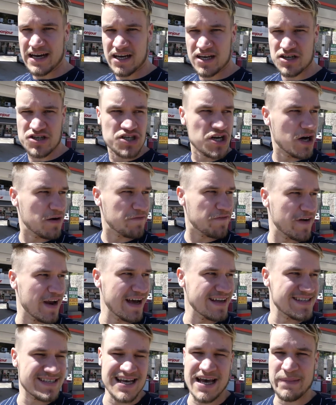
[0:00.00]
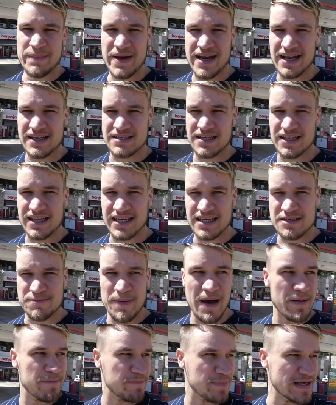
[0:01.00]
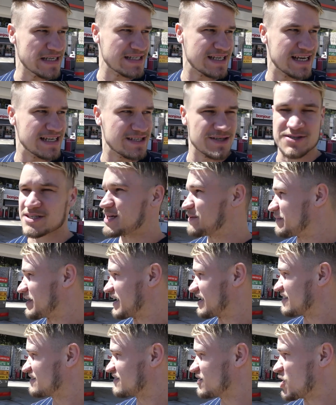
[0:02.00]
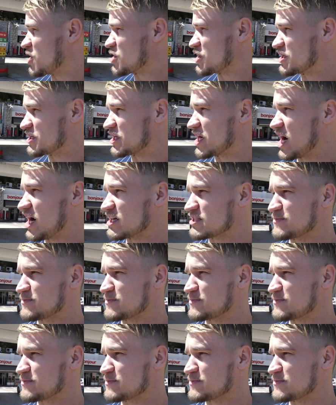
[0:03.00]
in the shop for like 10 minutes. I think he's buying biscuits or something. Not good car